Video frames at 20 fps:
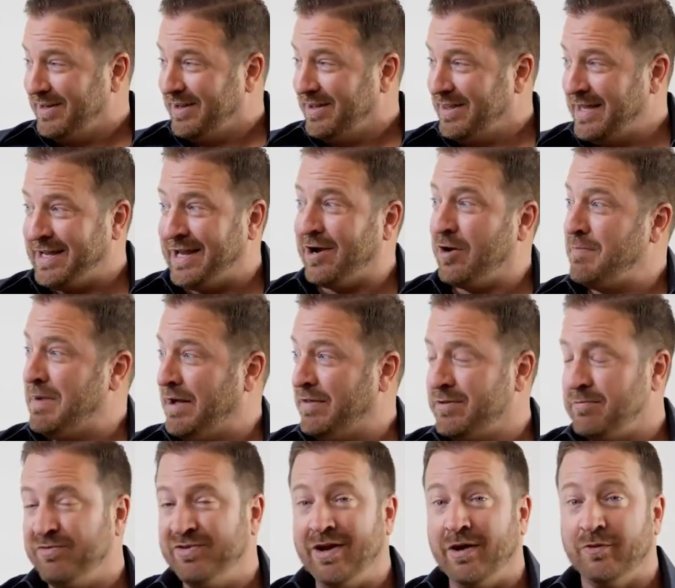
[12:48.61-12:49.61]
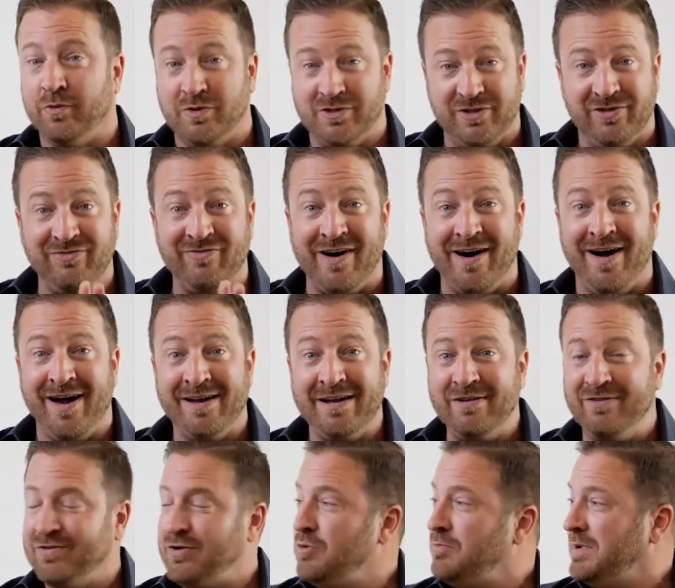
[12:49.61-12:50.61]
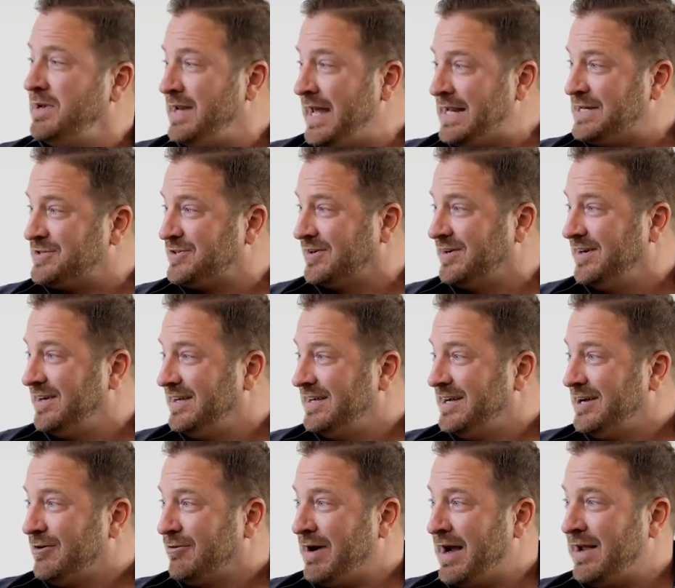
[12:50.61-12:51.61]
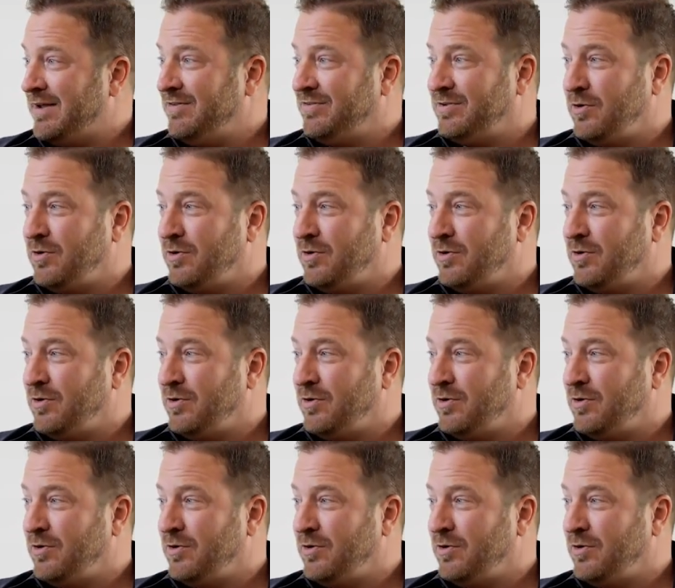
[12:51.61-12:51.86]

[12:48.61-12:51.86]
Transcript: They care about themselves, which is fine. It's human nature, right?